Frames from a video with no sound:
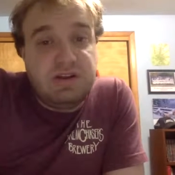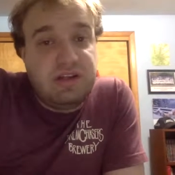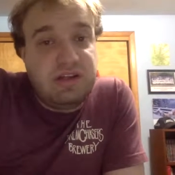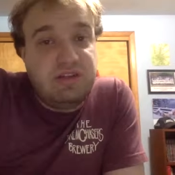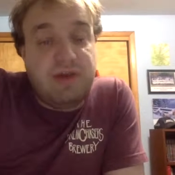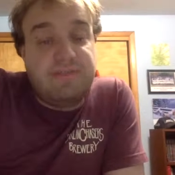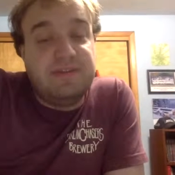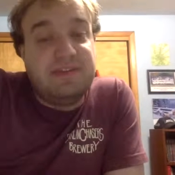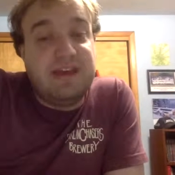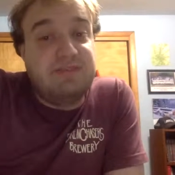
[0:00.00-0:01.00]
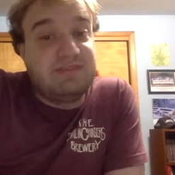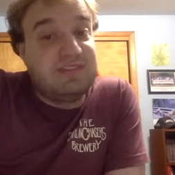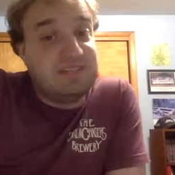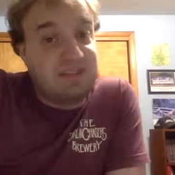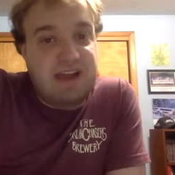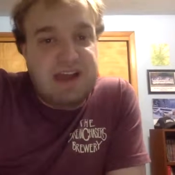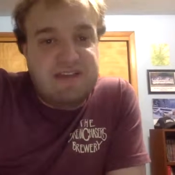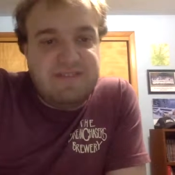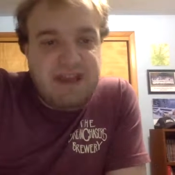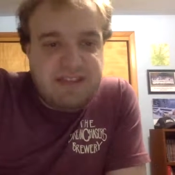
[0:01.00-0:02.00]
and he dropped the title after six hundred
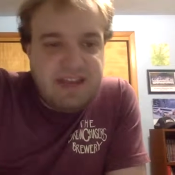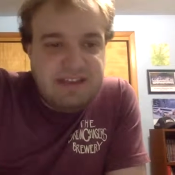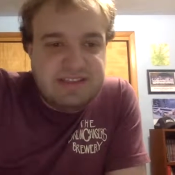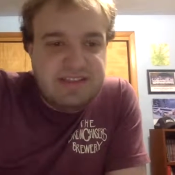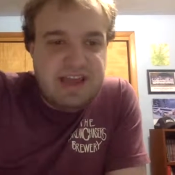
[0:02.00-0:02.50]
eighty-five days.